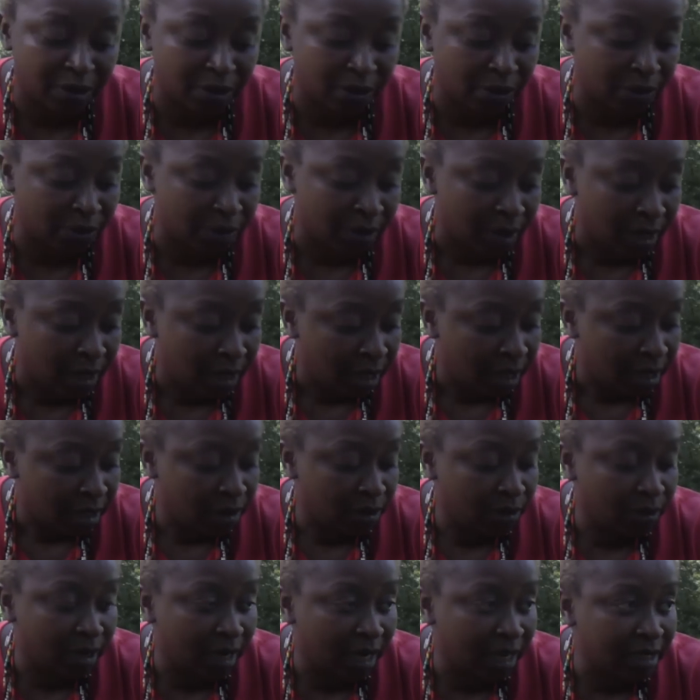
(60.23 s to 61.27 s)
too.
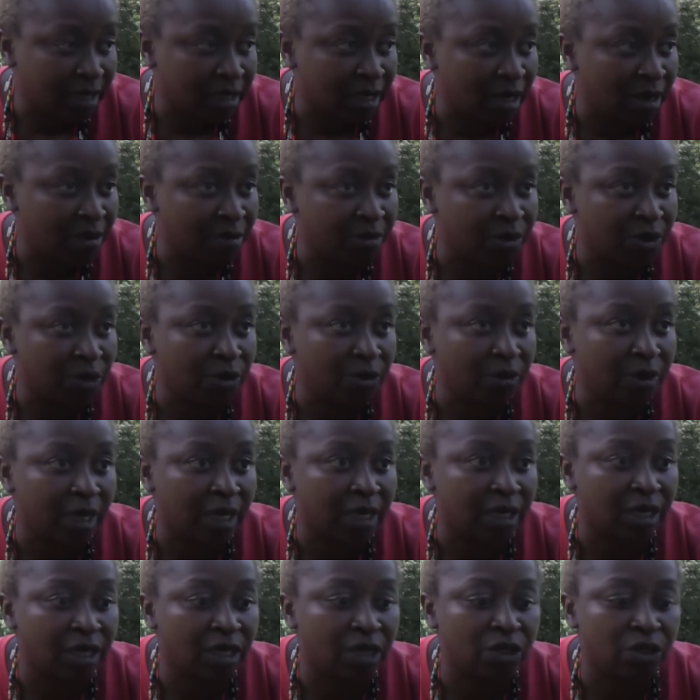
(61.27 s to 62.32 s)
You guys come through
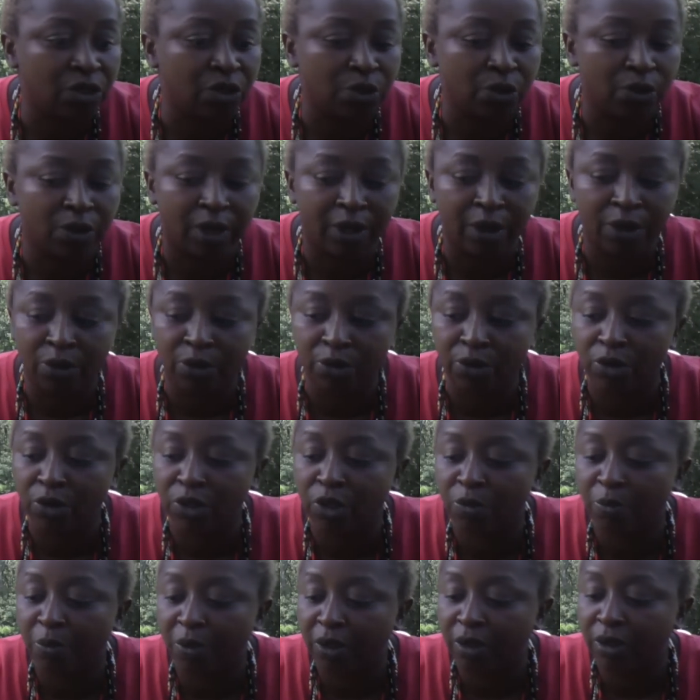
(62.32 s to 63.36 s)
and enjoy Hoodoo
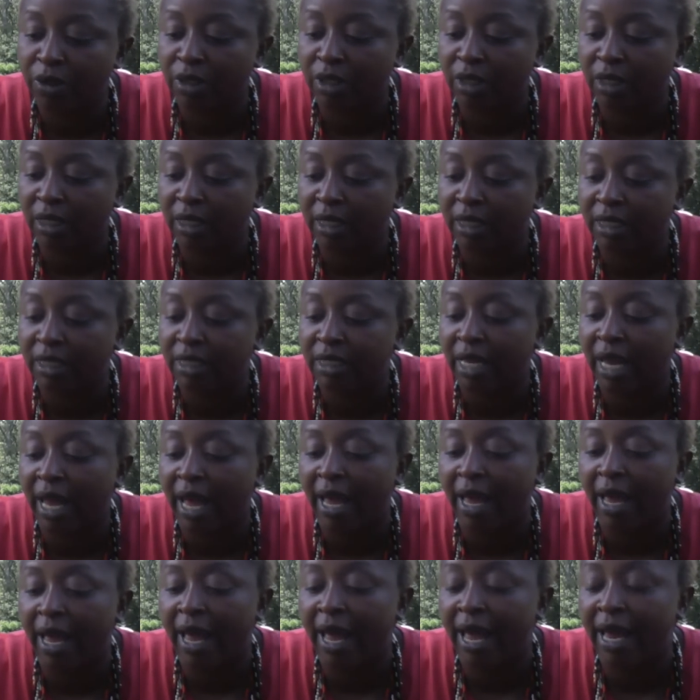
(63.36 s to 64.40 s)
Spiritualist
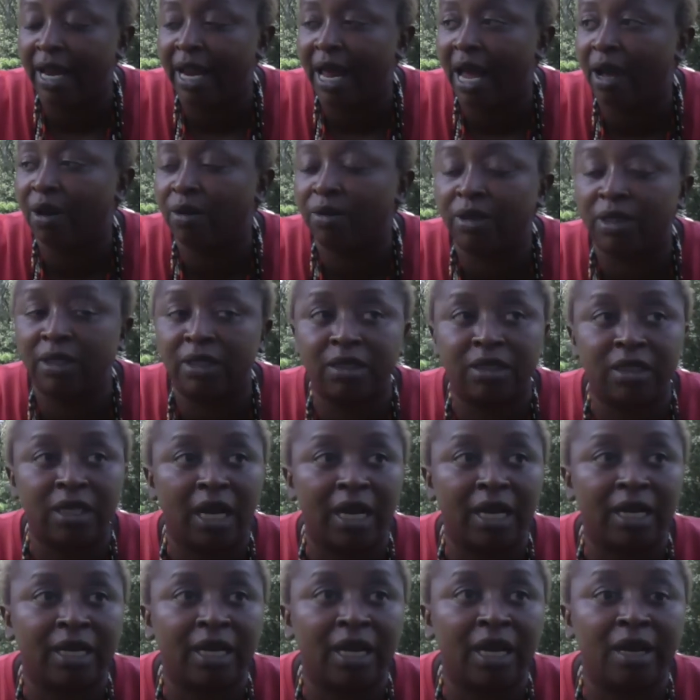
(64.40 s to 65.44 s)
at
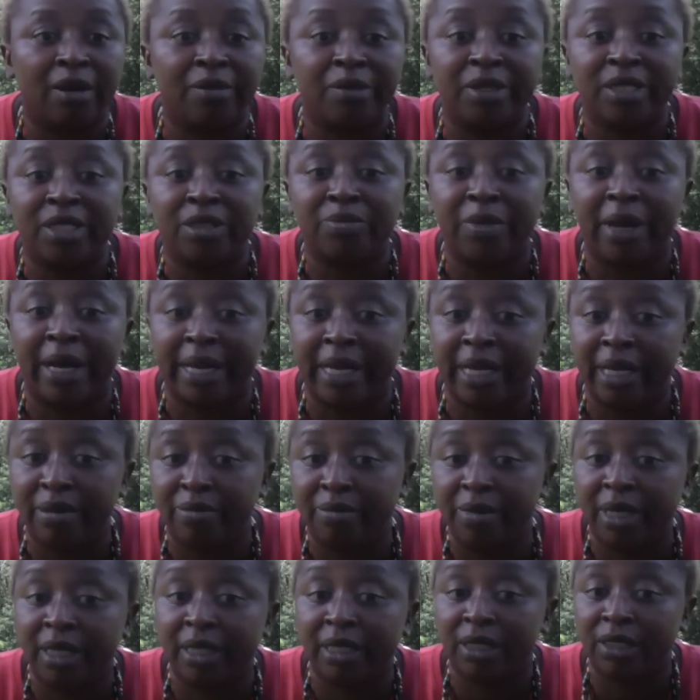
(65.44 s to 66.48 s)
outlook.com is my
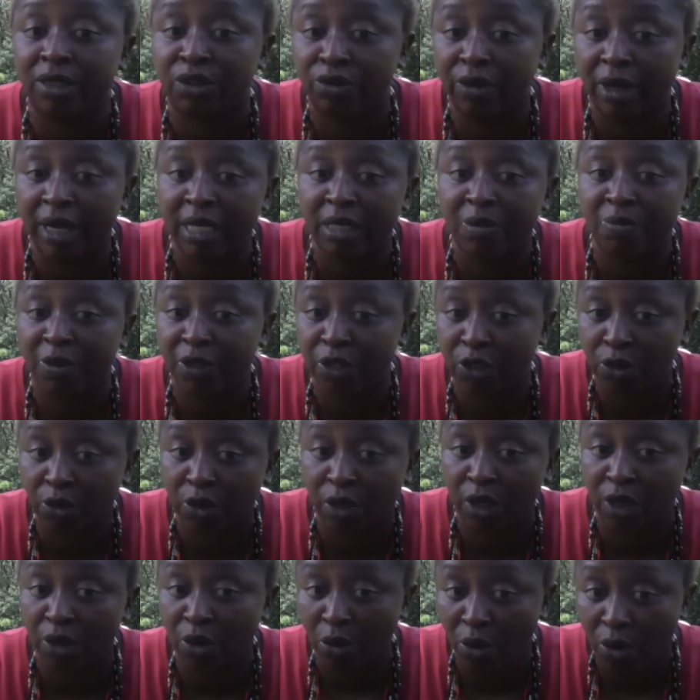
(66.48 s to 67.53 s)
email address, but you
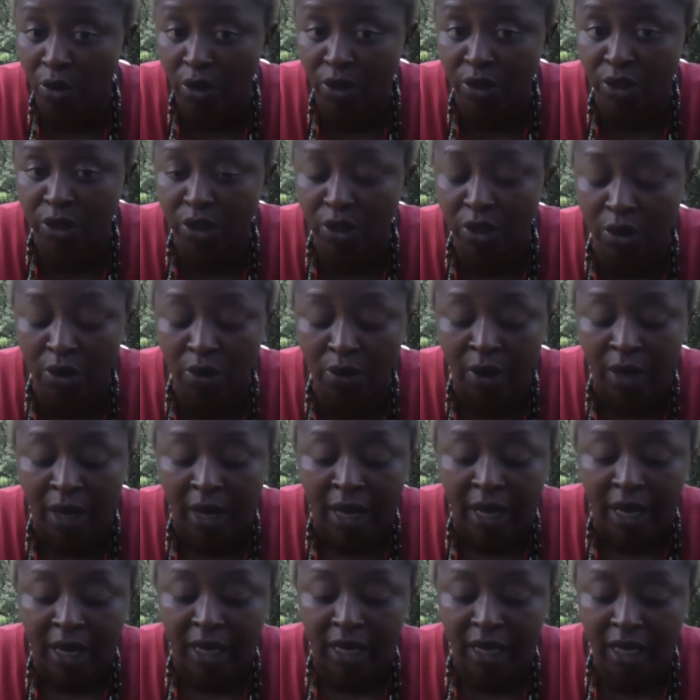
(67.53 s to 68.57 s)
can also
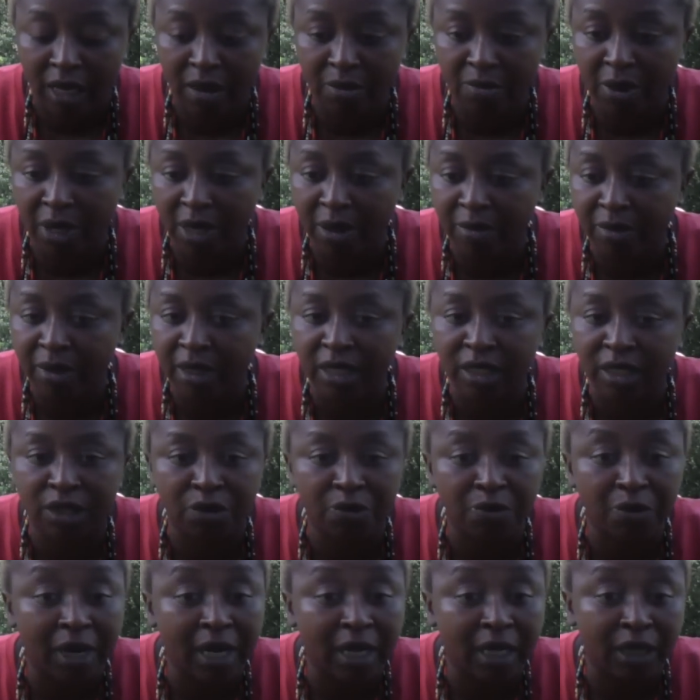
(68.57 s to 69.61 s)
email me
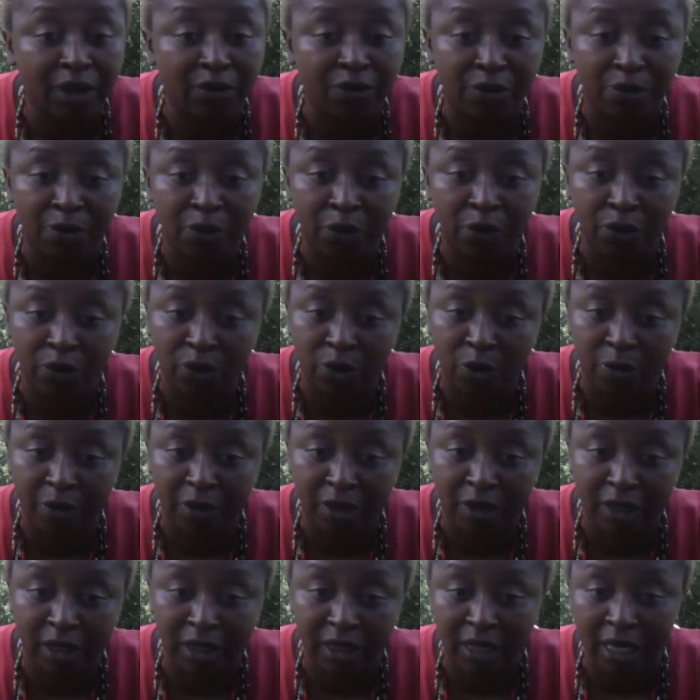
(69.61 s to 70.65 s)
directly from
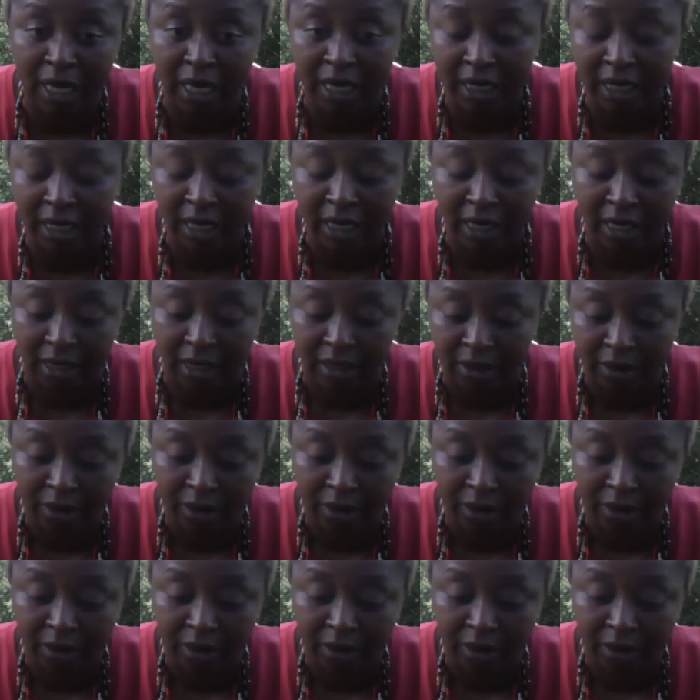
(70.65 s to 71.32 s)
hoodoospiritualist.net.